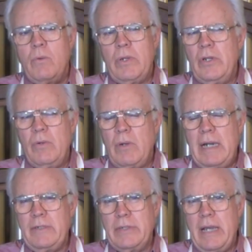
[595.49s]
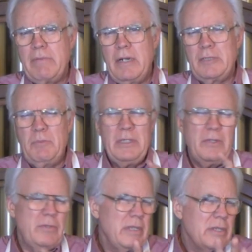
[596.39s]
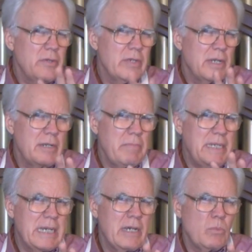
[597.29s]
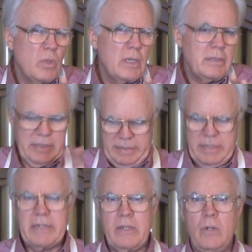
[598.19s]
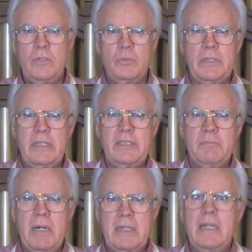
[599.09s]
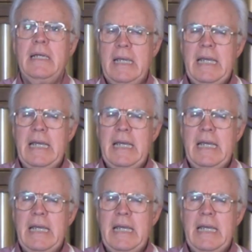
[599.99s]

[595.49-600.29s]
well, you know, I don't have a hutch, but you think you can hunt me down one that goes with this model?